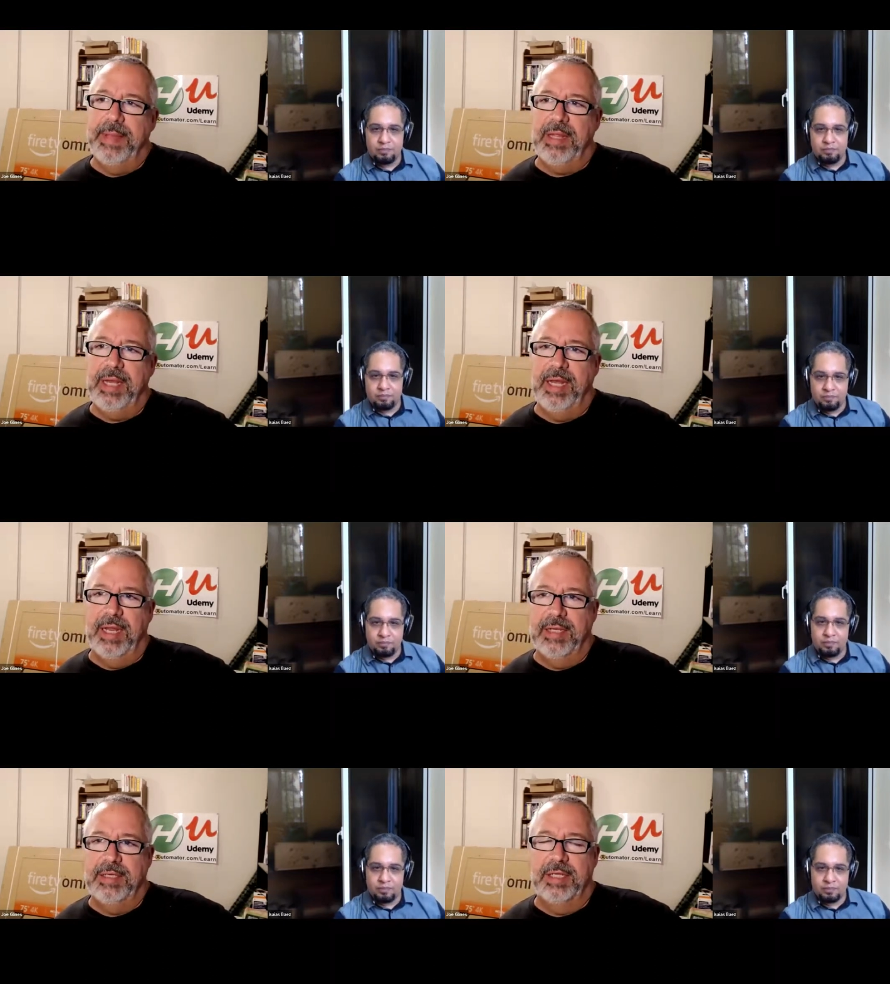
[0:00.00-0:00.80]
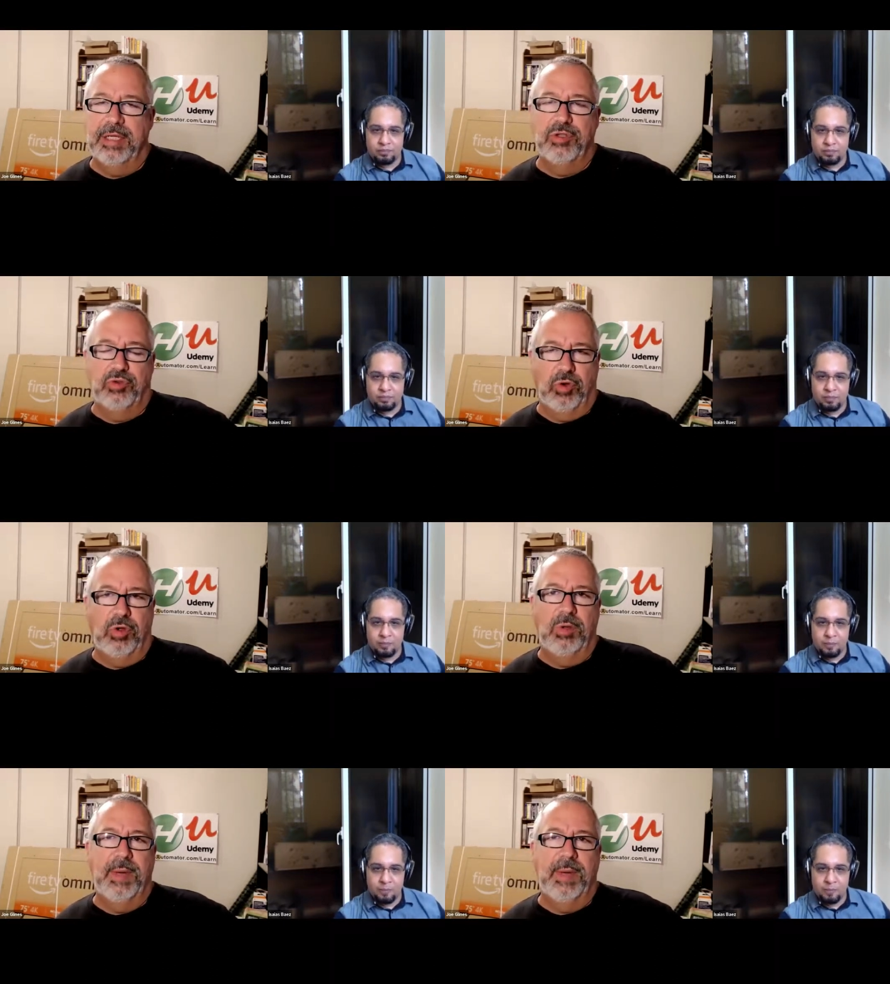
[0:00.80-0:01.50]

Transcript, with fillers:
Speaker 1: ability to control